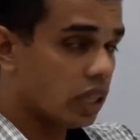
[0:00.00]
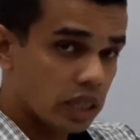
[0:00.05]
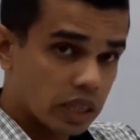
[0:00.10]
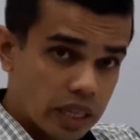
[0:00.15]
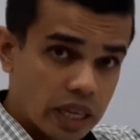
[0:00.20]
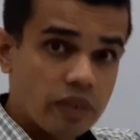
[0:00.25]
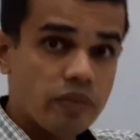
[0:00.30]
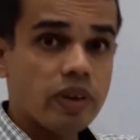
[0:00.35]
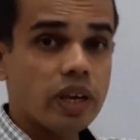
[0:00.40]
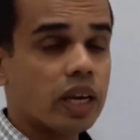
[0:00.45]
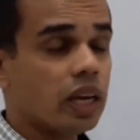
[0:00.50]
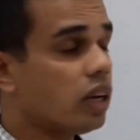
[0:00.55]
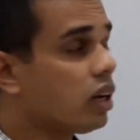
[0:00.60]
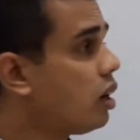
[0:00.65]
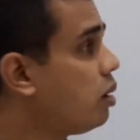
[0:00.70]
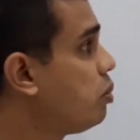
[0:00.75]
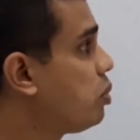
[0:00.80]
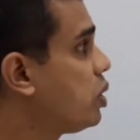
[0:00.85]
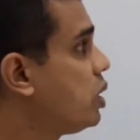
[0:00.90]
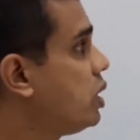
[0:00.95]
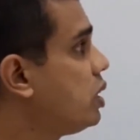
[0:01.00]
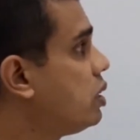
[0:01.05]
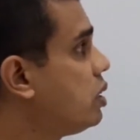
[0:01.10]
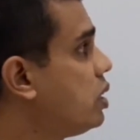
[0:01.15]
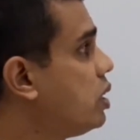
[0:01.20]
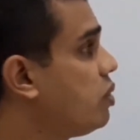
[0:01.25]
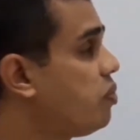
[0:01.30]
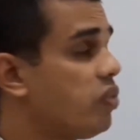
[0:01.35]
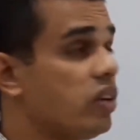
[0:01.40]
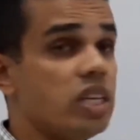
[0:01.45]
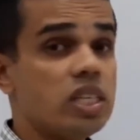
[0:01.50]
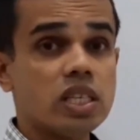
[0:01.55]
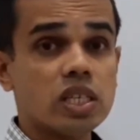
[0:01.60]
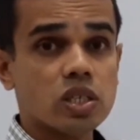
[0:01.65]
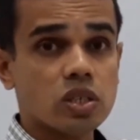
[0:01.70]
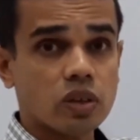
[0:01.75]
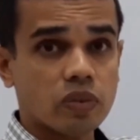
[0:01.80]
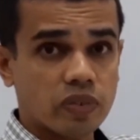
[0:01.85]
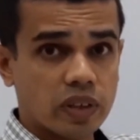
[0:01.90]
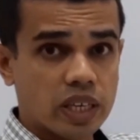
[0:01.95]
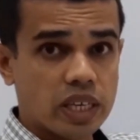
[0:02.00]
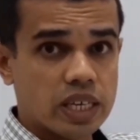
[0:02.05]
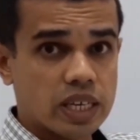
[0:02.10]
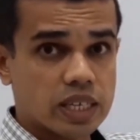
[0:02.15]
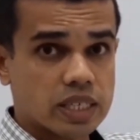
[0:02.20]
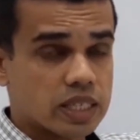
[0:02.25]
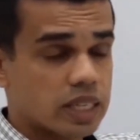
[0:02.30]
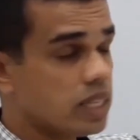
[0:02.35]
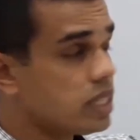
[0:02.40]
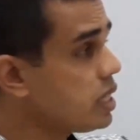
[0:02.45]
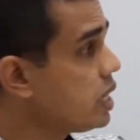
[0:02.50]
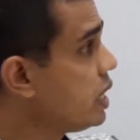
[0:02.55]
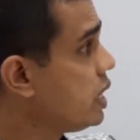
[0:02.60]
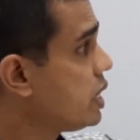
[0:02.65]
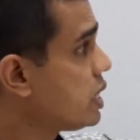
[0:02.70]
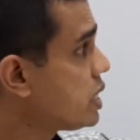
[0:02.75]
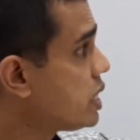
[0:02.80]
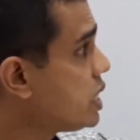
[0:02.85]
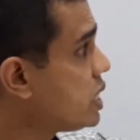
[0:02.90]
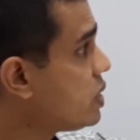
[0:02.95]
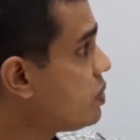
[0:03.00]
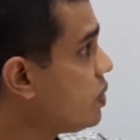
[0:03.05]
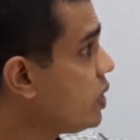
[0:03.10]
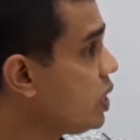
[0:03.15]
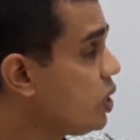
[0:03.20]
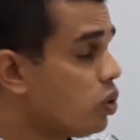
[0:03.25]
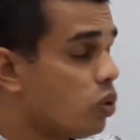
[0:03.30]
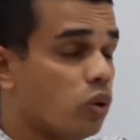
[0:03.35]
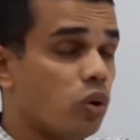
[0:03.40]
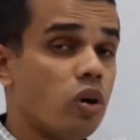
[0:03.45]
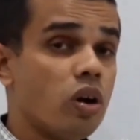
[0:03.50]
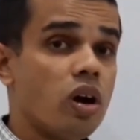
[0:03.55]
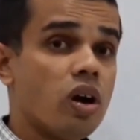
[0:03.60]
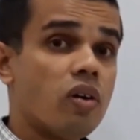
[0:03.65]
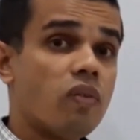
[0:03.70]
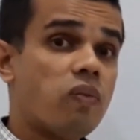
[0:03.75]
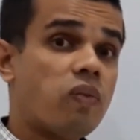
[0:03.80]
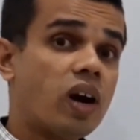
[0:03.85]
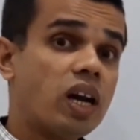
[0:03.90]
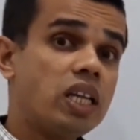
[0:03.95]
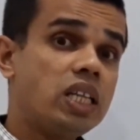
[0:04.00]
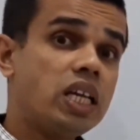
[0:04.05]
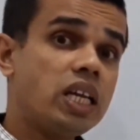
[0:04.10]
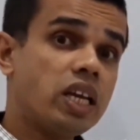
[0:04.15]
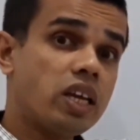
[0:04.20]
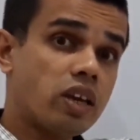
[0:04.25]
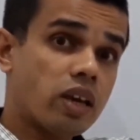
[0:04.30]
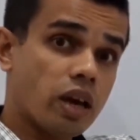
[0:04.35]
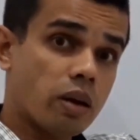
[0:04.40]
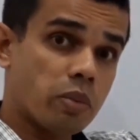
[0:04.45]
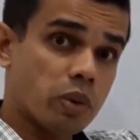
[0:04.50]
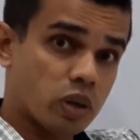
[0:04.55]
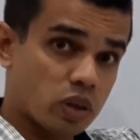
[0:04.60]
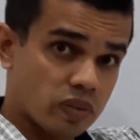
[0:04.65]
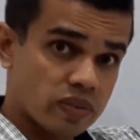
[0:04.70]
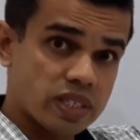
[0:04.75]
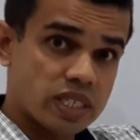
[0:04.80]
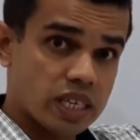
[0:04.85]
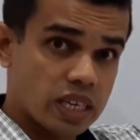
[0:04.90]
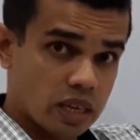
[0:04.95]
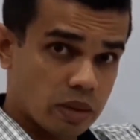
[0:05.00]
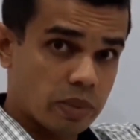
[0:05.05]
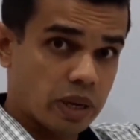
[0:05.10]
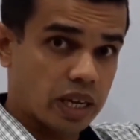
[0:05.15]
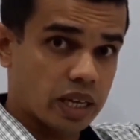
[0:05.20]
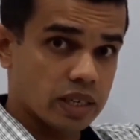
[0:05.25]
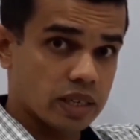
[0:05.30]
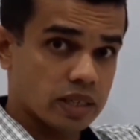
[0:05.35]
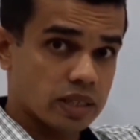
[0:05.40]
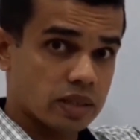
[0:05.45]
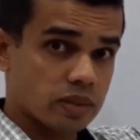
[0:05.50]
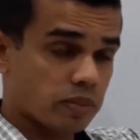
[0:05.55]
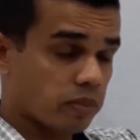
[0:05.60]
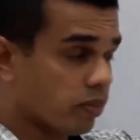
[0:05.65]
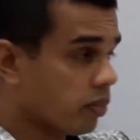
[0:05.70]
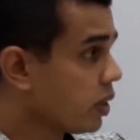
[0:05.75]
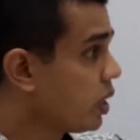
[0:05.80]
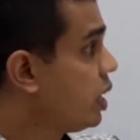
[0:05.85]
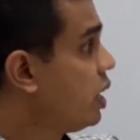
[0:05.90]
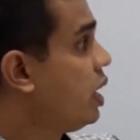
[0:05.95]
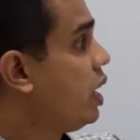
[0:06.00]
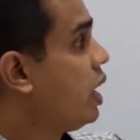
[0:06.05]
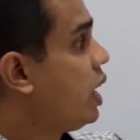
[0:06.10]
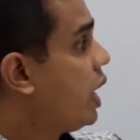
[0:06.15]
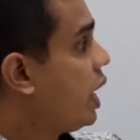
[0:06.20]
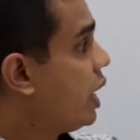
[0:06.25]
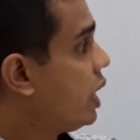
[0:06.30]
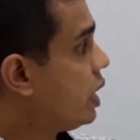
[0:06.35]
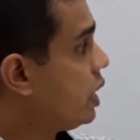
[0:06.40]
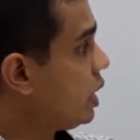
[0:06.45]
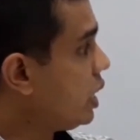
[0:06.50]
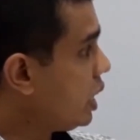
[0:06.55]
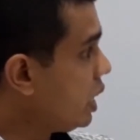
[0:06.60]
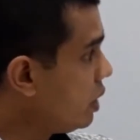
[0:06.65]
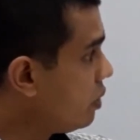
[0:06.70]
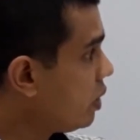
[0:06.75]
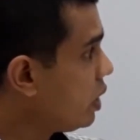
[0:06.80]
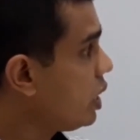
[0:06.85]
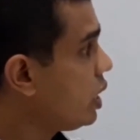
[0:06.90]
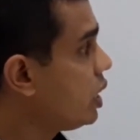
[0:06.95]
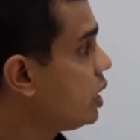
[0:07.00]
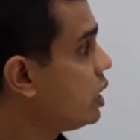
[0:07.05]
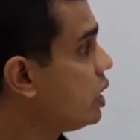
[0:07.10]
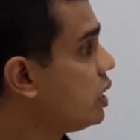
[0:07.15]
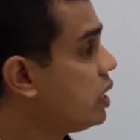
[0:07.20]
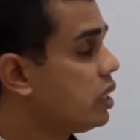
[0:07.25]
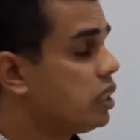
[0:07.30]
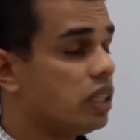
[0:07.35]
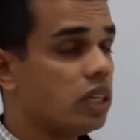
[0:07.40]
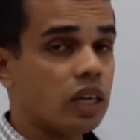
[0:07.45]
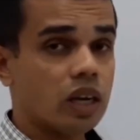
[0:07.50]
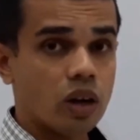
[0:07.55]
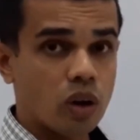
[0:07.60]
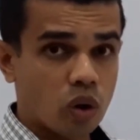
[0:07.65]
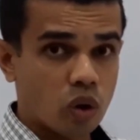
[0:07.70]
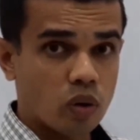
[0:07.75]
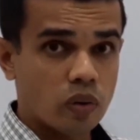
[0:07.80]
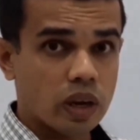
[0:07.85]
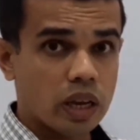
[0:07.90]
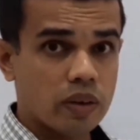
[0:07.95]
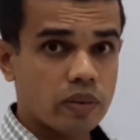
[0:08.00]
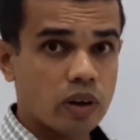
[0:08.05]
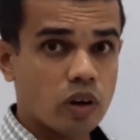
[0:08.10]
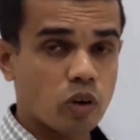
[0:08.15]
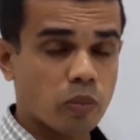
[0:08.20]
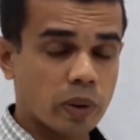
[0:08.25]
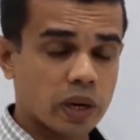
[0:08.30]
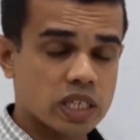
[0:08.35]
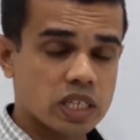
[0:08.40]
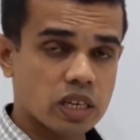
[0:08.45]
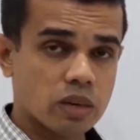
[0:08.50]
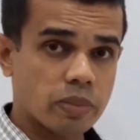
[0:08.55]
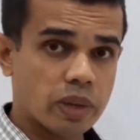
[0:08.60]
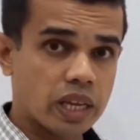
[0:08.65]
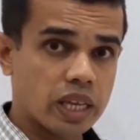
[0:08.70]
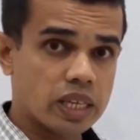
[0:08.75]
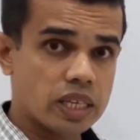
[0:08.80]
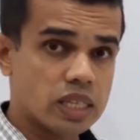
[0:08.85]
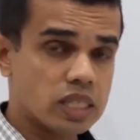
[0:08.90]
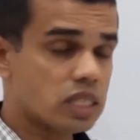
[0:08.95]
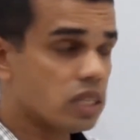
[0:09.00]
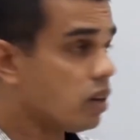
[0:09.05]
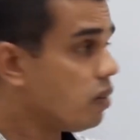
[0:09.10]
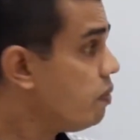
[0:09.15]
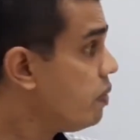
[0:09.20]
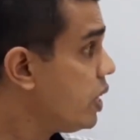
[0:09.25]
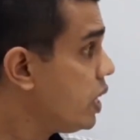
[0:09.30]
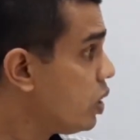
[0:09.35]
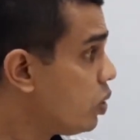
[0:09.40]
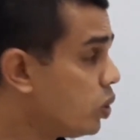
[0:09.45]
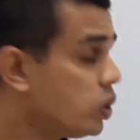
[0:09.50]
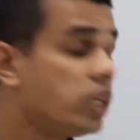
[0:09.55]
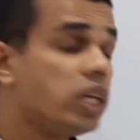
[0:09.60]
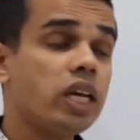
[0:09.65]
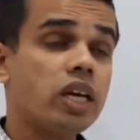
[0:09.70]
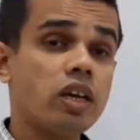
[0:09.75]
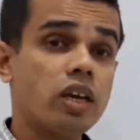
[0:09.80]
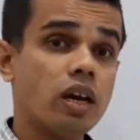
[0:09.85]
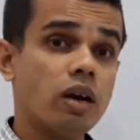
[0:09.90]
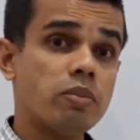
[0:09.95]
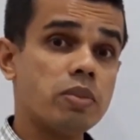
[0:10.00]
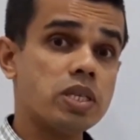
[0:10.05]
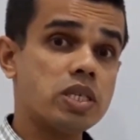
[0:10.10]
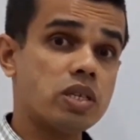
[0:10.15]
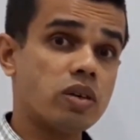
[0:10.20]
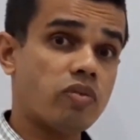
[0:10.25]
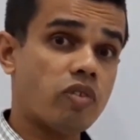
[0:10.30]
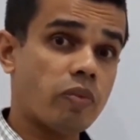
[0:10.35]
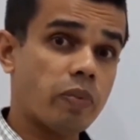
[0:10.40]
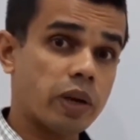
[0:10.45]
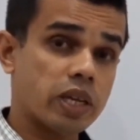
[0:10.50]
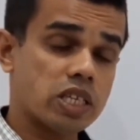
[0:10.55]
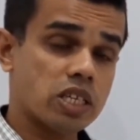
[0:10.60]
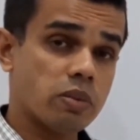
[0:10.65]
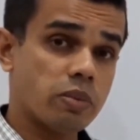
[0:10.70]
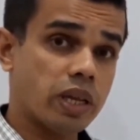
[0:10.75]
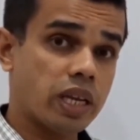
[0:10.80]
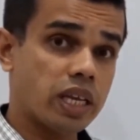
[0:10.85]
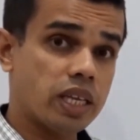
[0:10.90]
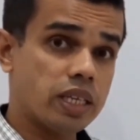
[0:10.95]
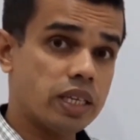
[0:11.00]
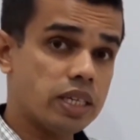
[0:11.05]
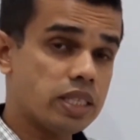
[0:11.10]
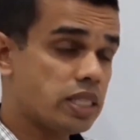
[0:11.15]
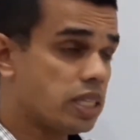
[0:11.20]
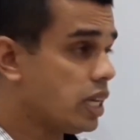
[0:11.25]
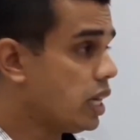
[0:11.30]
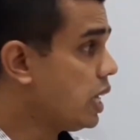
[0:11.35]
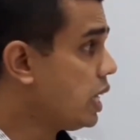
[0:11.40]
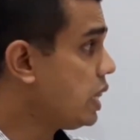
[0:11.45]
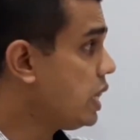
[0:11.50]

Then we can come to the features of the ESS, since we know what the requirement of senior managers. And even the lower level operational managers, we know the requirements of operational managers.